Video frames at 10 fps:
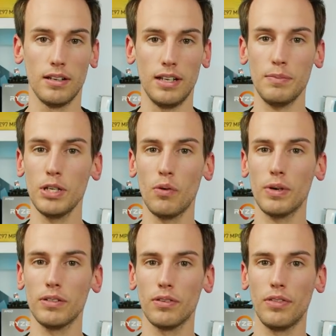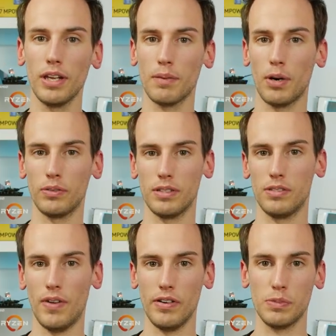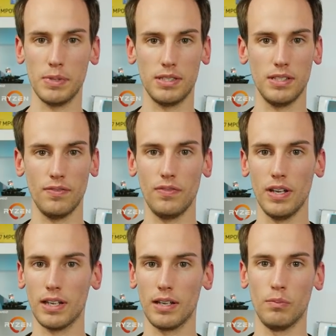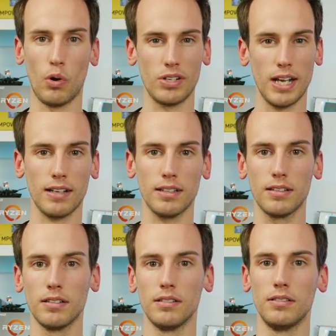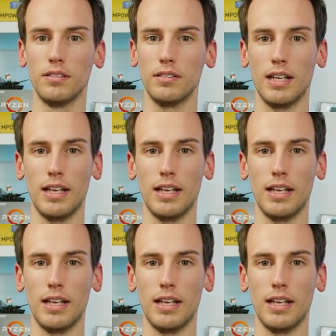Let me know what you think about this very specific and more technical,